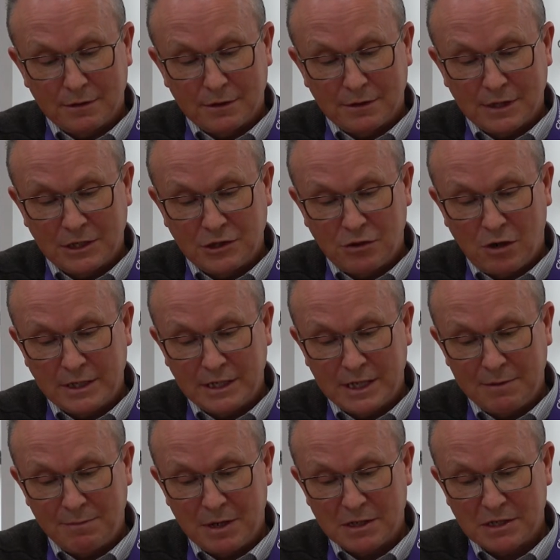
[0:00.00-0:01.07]
They try to
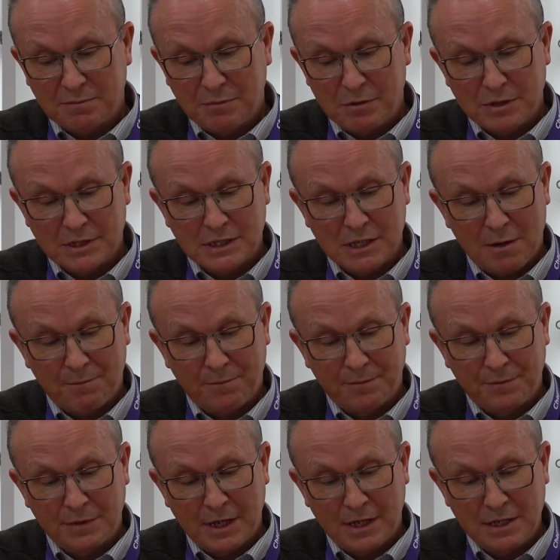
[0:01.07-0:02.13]
keep their spirits
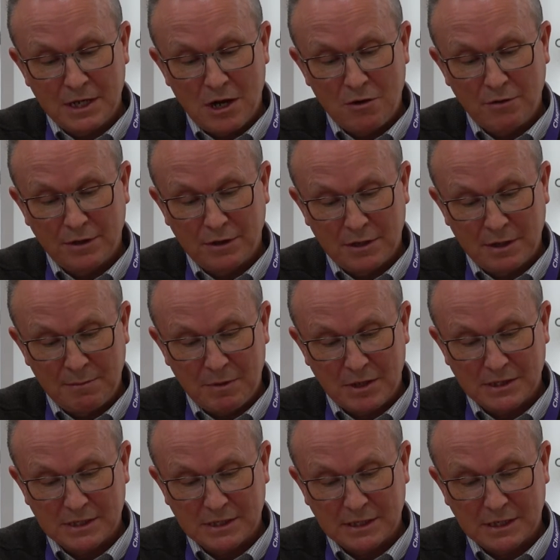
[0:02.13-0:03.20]
up. They know that they
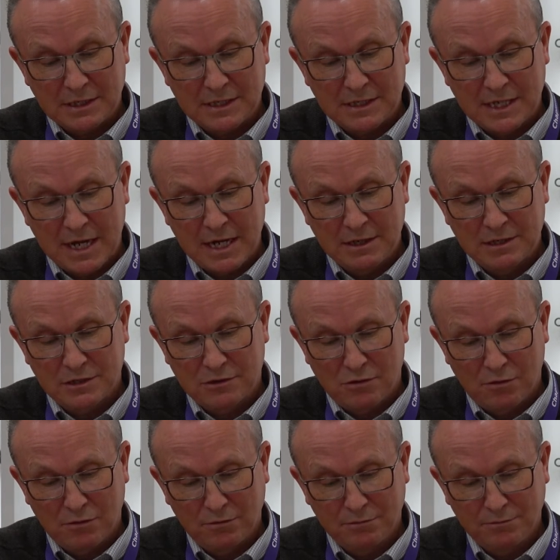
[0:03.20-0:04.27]
must stay strong.